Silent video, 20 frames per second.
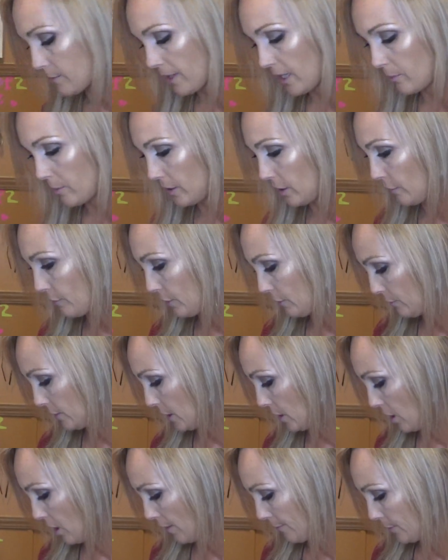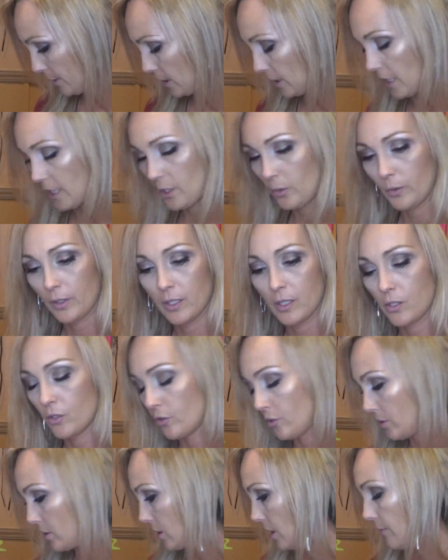might have been the 50 off, but the other ones are
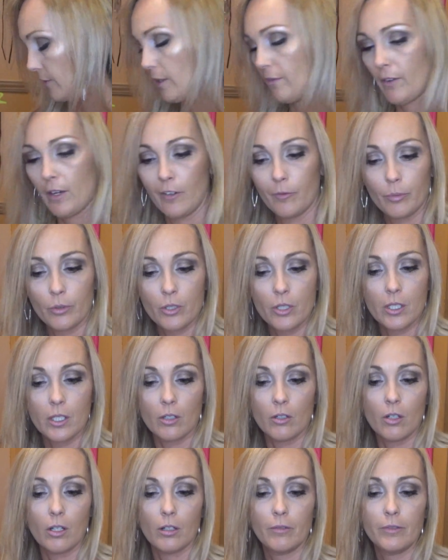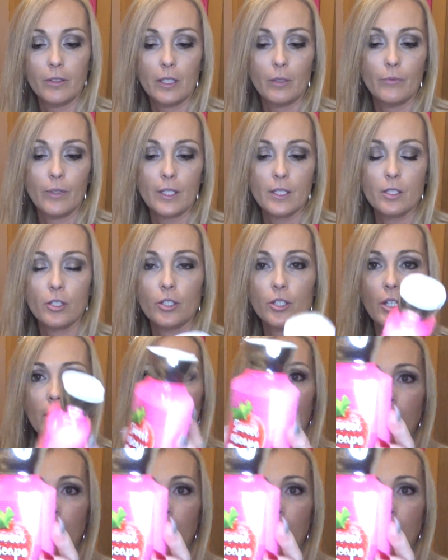75% off than a Bix and Shade.